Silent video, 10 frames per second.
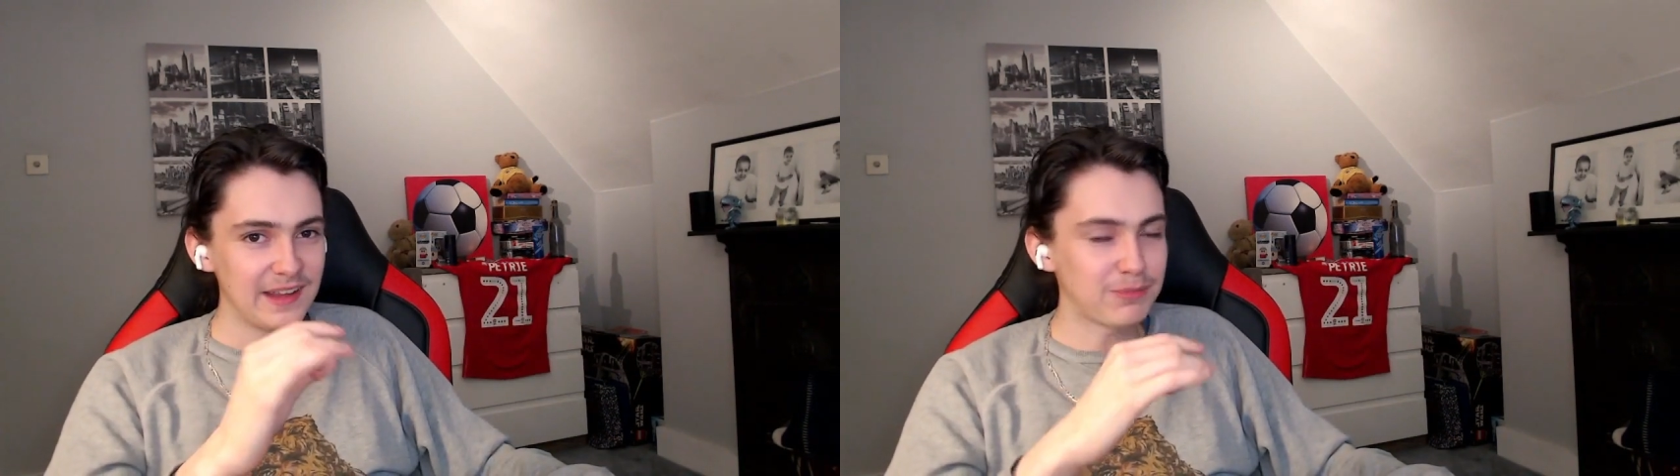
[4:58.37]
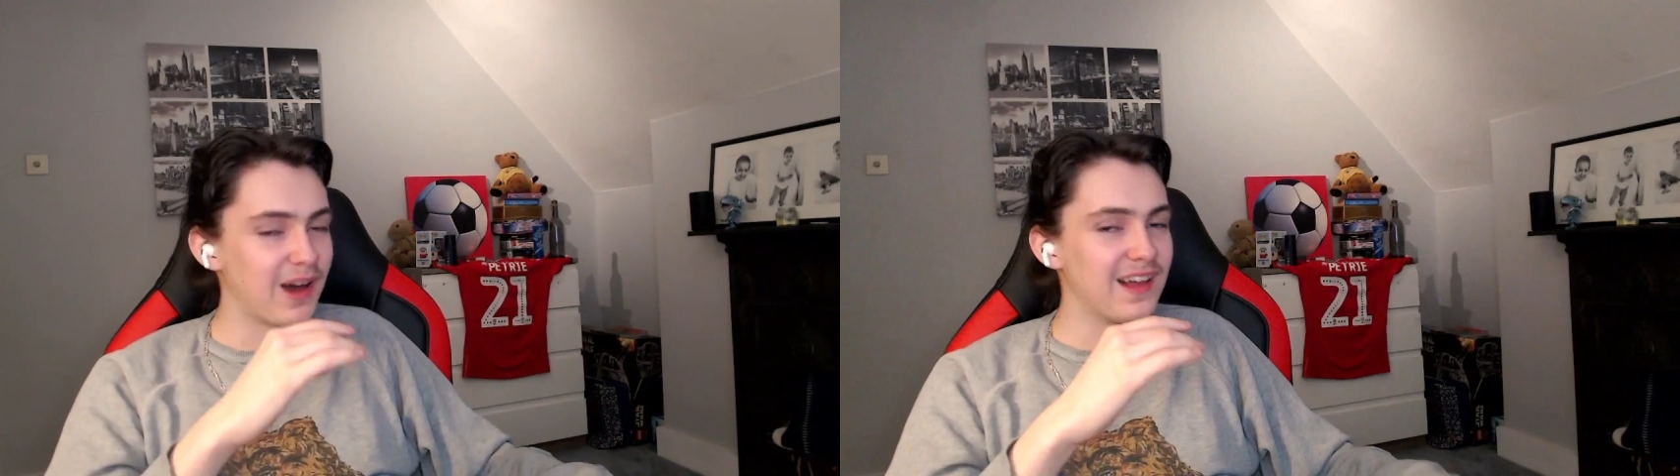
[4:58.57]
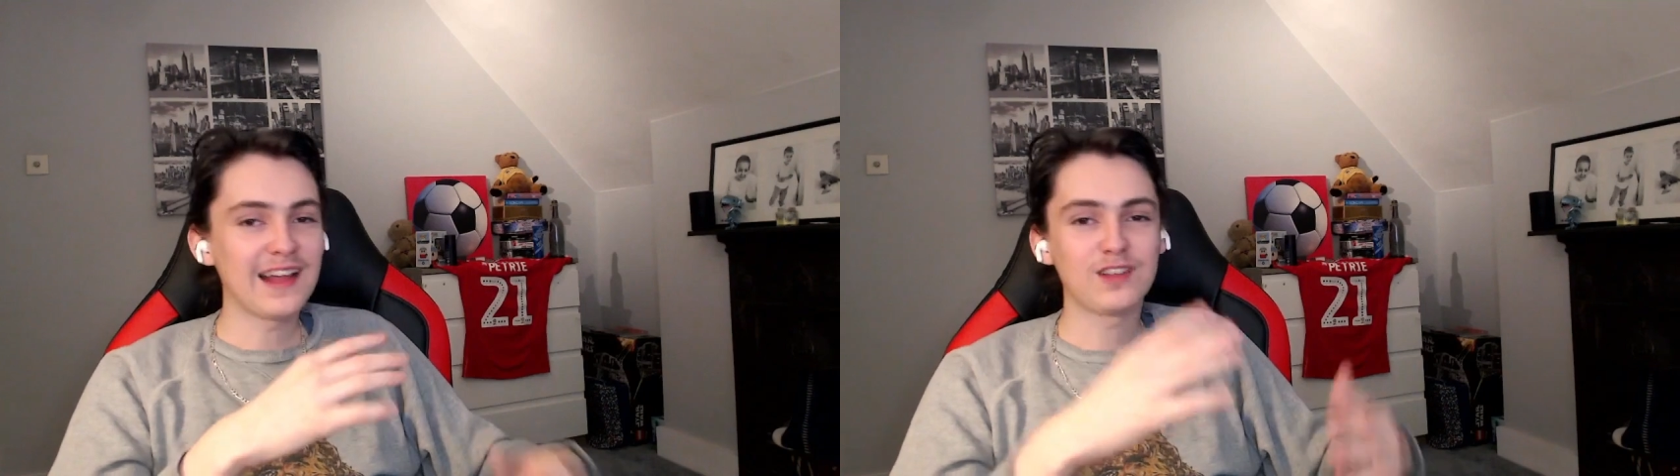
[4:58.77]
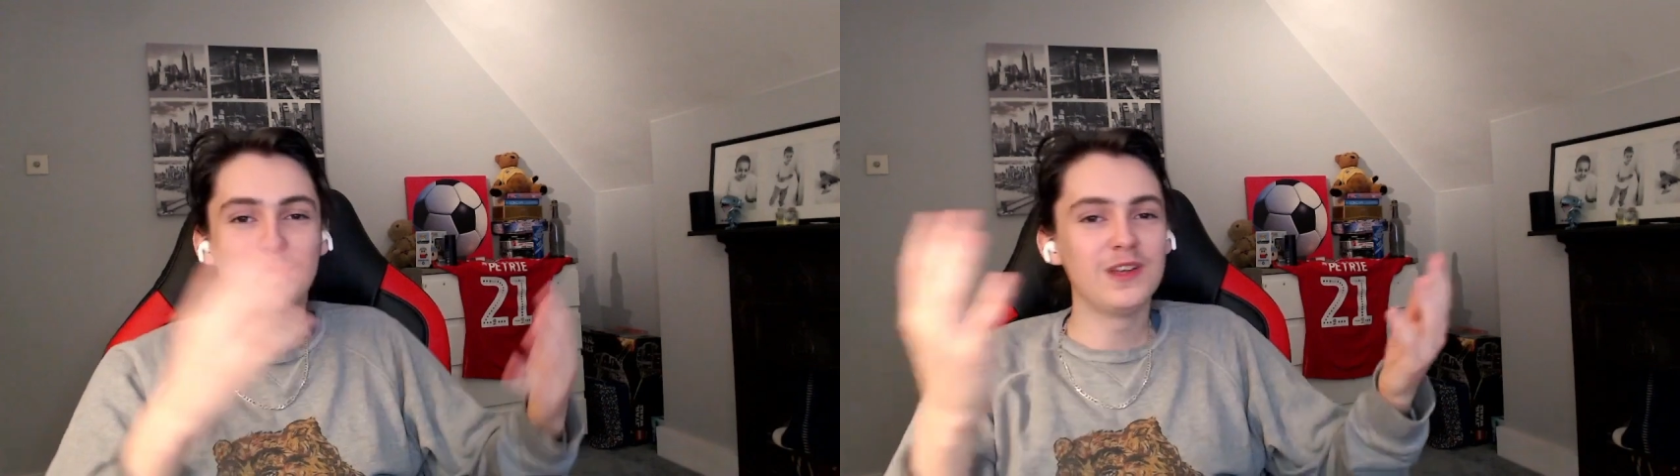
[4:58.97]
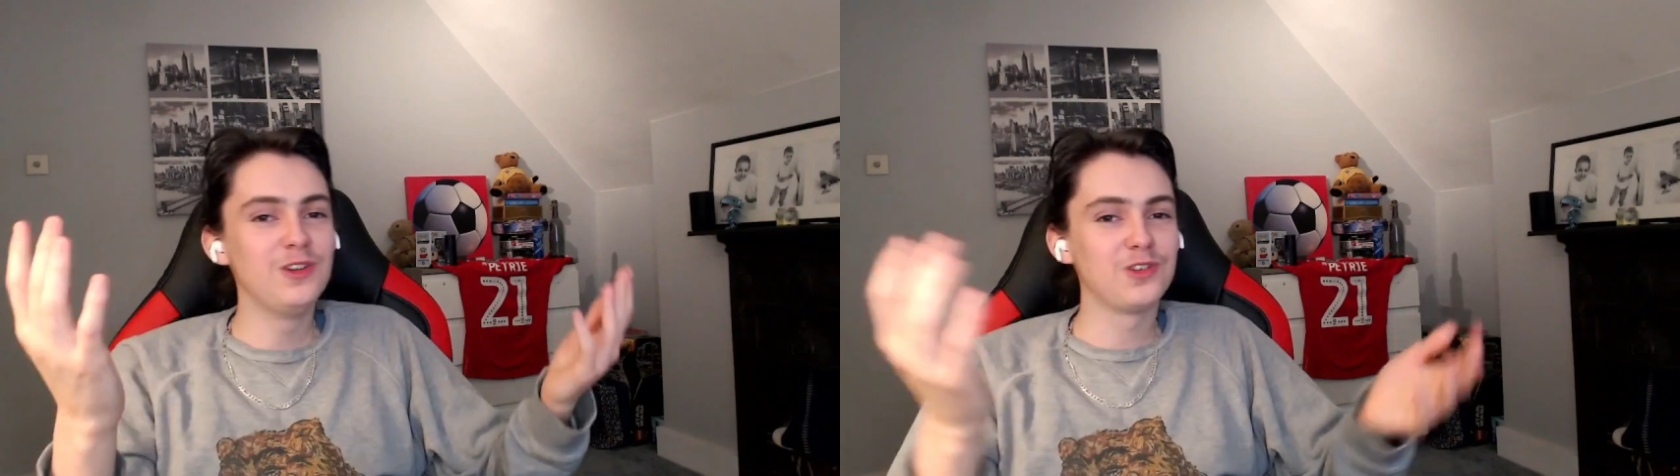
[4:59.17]
But as
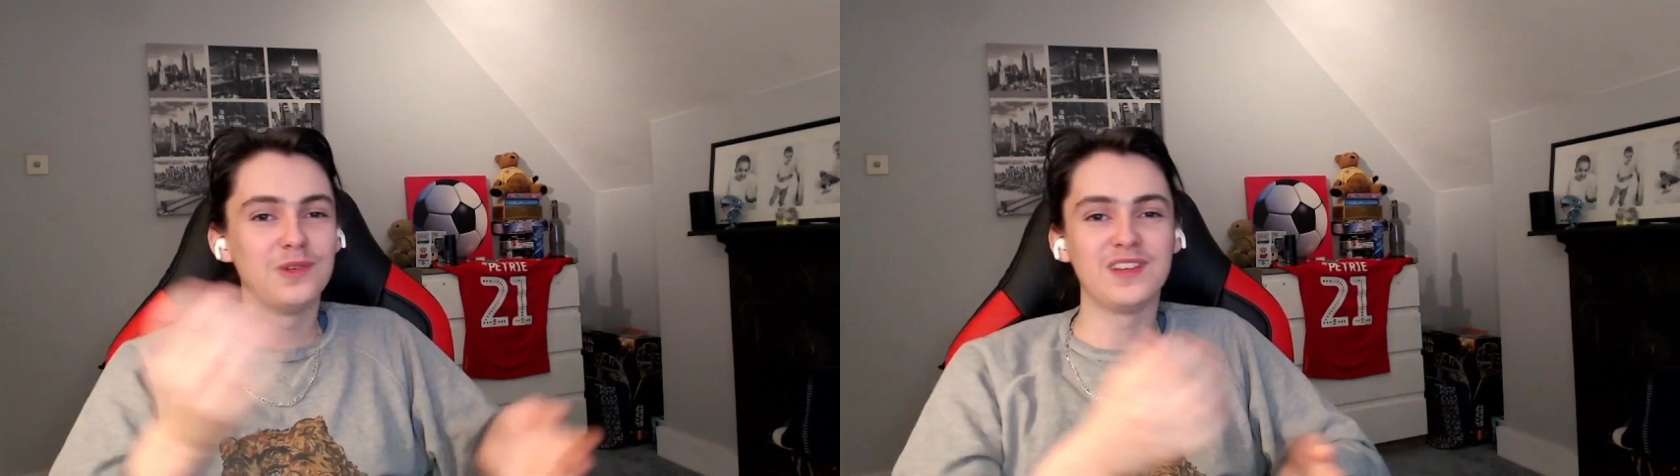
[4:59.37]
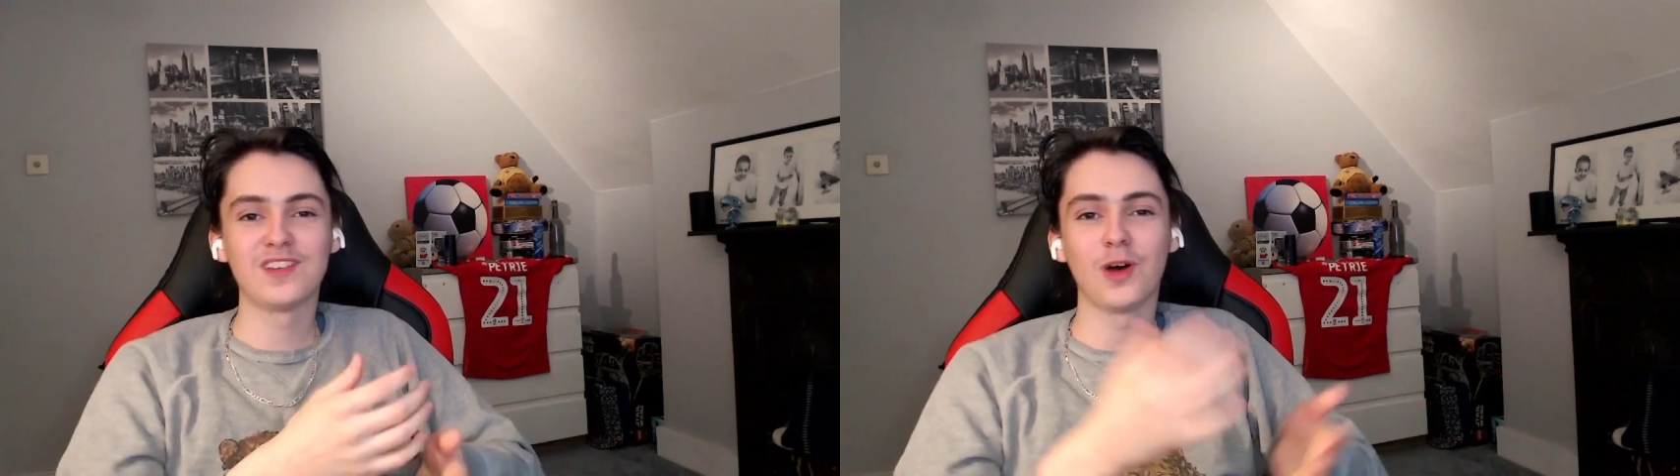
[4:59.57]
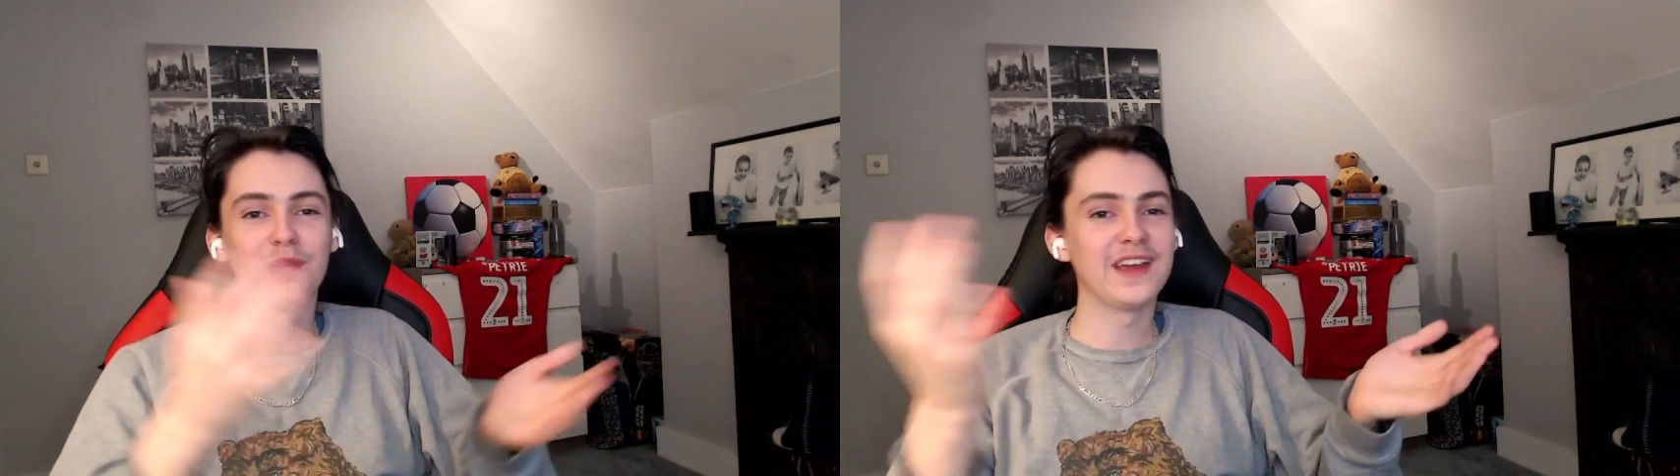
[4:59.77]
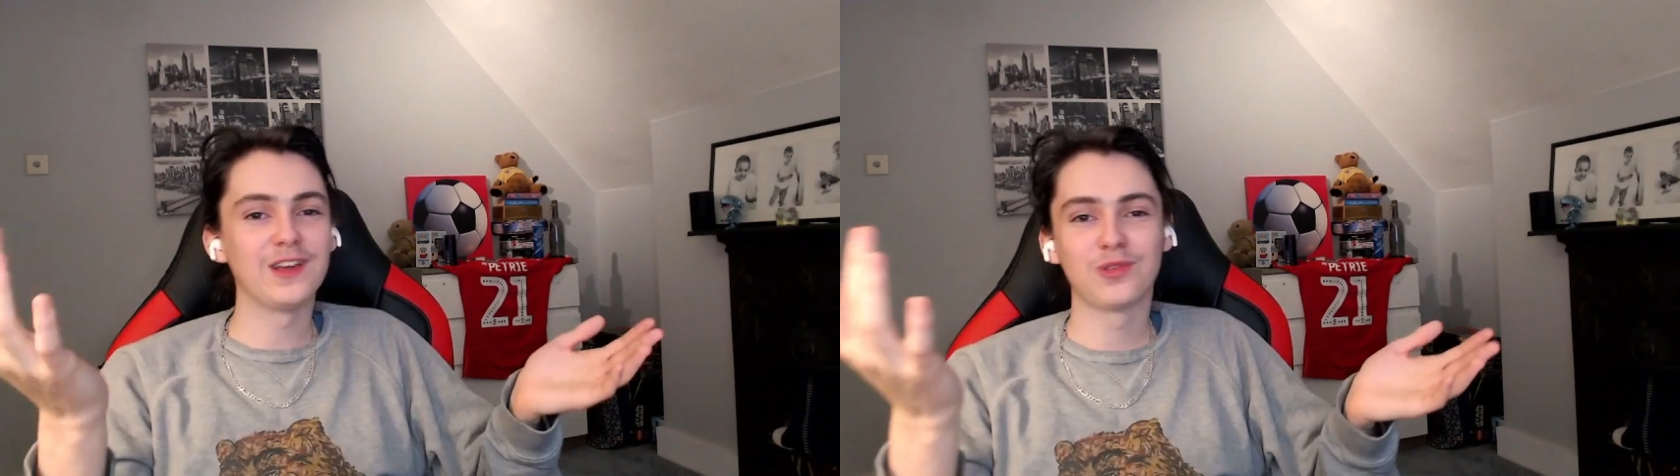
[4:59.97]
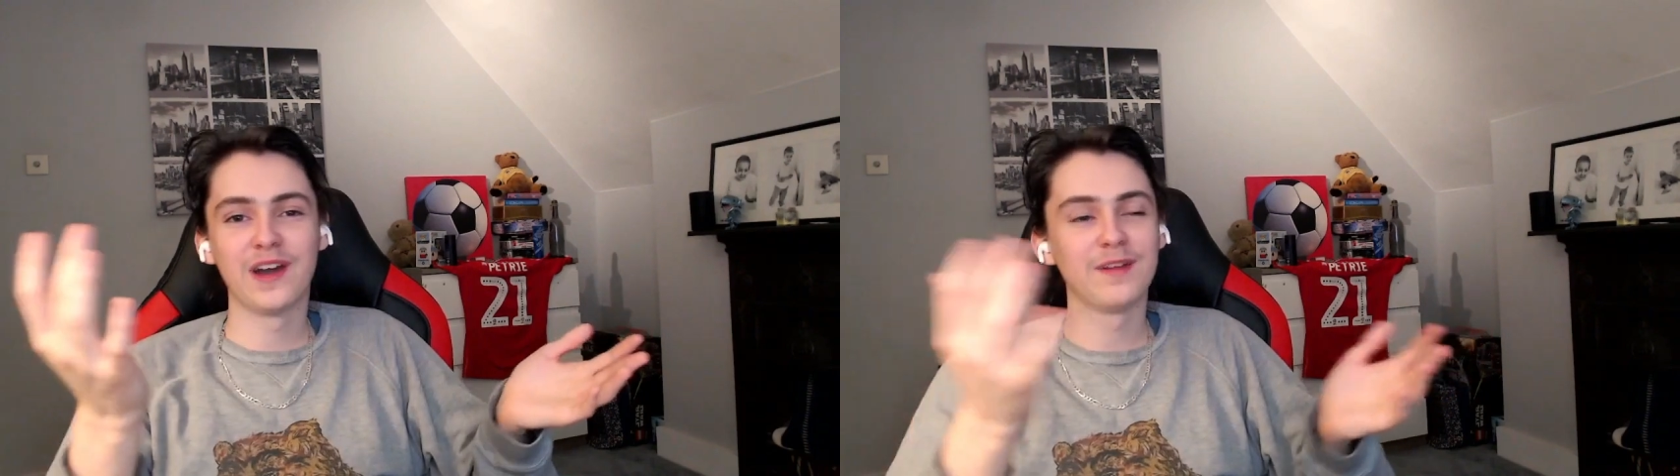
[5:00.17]
per usual, he's told it
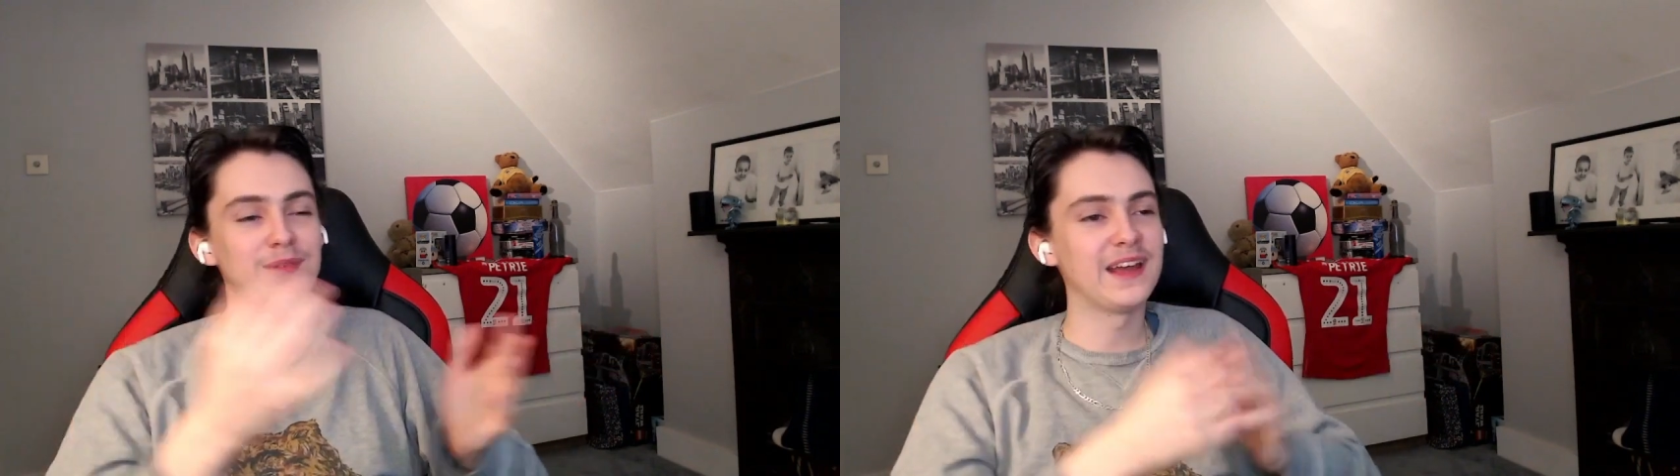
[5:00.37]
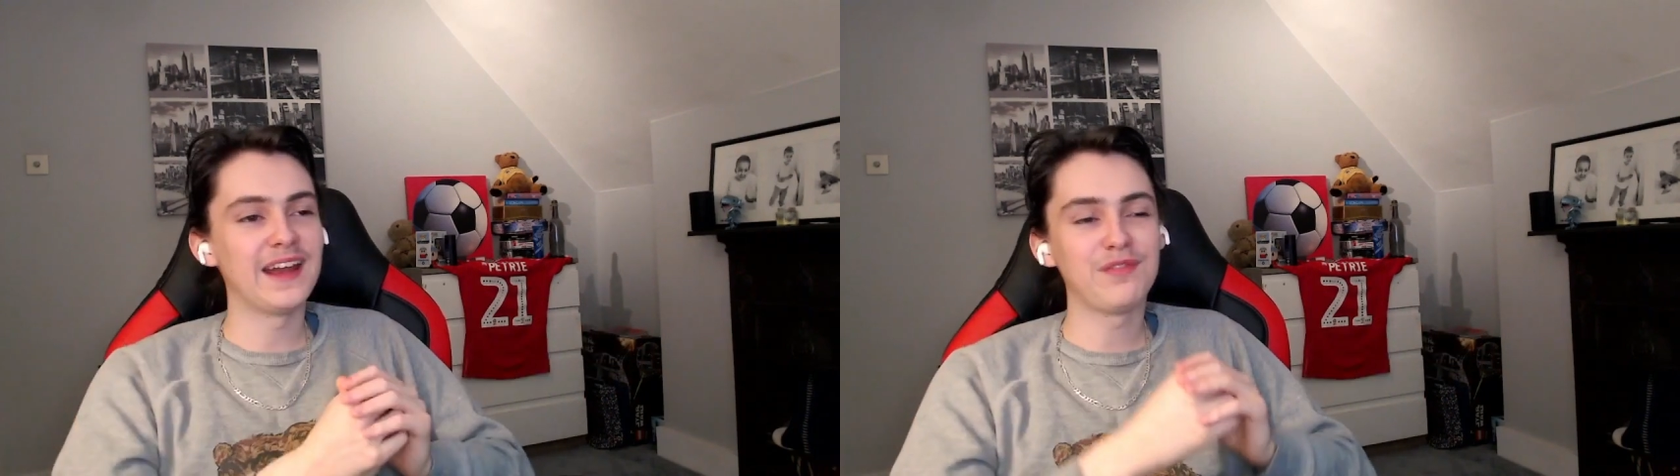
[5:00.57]
incredibly.